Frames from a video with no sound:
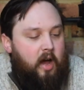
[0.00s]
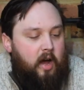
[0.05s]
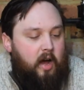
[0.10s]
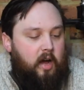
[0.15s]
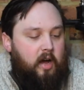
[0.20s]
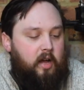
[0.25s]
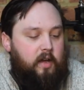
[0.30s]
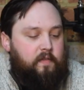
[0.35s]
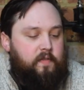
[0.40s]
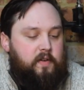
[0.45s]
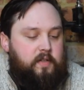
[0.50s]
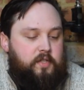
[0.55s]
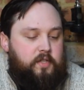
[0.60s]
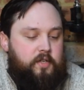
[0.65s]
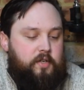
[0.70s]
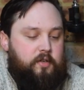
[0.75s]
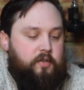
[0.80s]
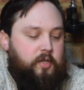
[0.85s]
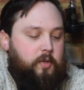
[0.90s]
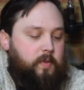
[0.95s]
If I
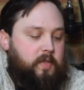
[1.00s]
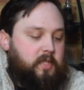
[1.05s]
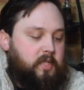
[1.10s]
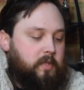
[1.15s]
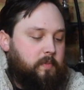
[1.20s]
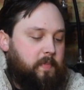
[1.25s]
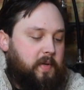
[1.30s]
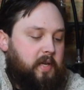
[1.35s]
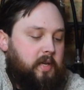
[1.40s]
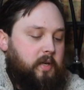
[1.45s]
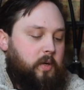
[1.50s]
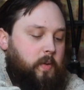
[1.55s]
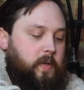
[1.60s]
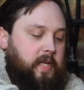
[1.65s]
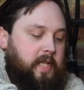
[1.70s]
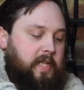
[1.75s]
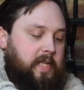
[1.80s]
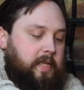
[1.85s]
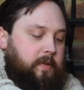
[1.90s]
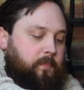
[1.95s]
show you a spare
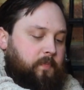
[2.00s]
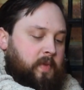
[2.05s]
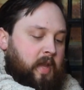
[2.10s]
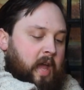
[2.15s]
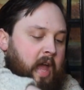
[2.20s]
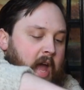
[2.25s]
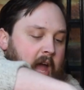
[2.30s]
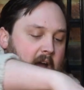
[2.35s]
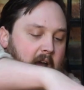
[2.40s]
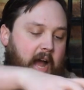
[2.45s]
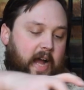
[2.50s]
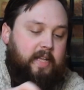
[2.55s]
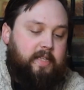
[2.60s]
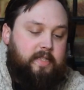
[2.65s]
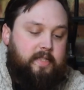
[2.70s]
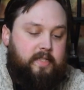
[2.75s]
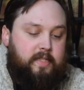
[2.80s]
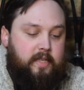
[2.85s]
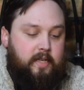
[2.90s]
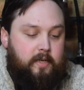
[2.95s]
quickly,
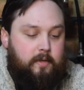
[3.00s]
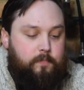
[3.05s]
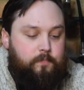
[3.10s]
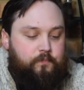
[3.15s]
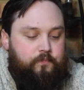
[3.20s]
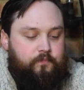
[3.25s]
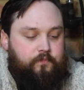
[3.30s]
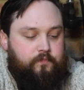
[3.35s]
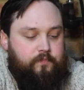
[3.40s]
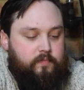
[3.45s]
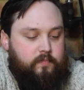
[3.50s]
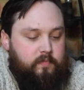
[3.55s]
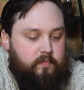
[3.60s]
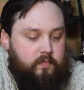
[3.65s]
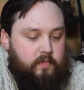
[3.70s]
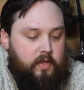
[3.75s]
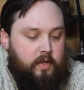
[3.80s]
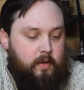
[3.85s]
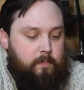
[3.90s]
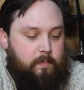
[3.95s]
and
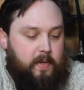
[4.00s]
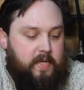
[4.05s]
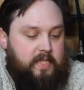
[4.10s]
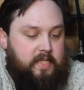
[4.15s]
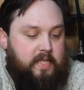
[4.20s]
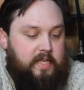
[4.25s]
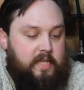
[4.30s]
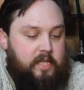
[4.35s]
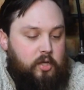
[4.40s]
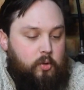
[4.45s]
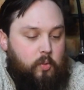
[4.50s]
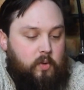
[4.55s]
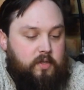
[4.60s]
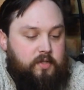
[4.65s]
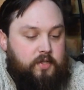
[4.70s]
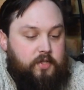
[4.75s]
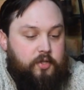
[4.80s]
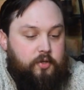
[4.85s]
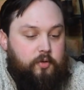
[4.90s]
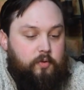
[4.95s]
basically you want
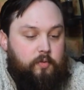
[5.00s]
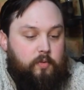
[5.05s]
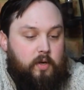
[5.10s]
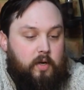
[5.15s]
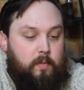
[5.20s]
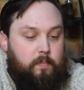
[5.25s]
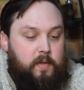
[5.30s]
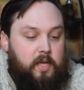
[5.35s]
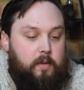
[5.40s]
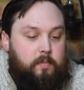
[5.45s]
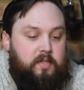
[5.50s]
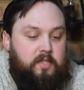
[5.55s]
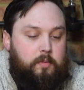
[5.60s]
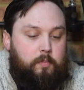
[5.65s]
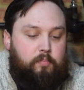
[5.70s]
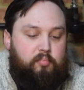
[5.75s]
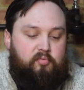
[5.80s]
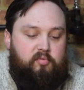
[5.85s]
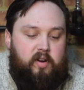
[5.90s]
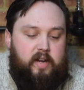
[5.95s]
to be able to
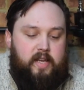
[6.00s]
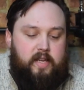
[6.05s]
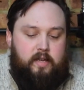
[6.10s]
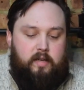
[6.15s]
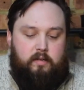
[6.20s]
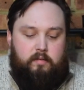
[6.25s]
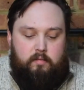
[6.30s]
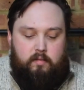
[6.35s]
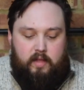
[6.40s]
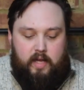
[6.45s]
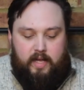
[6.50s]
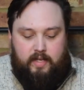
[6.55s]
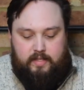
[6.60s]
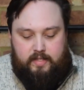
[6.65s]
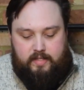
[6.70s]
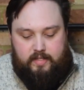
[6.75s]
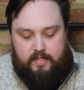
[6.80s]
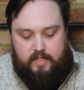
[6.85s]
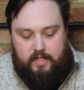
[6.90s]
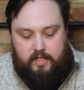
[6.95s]
break that
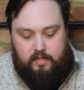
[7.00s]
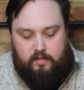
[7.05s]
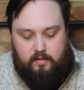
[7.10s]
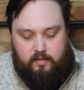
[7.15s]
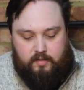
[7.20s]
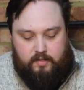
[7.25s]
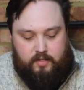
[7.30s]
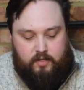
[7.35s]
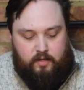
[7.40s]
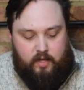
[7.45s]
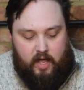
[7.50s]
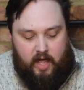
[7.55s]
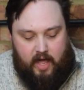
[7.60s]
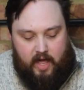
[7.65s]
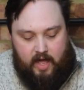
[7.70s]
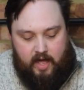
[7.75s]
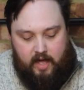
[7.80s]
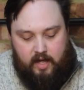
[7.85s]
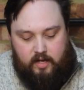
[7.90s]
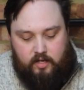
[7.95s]
seal so that
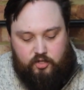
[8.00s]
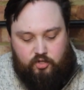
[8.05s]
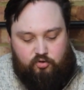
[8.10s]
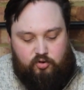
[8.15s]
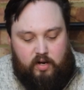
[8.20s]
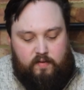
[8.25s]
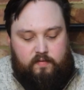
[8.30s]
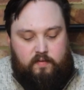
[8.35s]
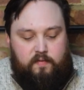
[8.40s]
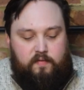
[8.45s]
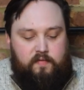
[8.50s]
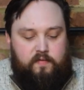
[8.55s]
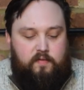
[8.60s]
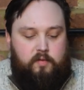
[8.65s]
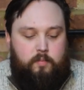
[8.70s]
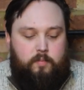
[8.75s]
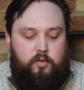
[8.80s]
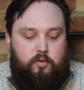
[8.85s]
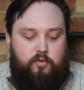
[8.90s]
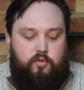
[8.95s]
air can travel from
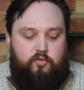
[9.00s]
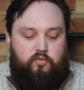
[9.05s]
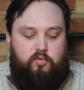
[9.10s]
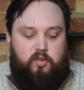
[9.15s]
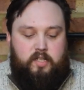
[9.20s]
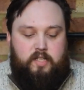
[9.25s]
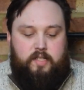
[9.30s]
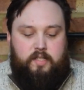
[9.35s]
your dry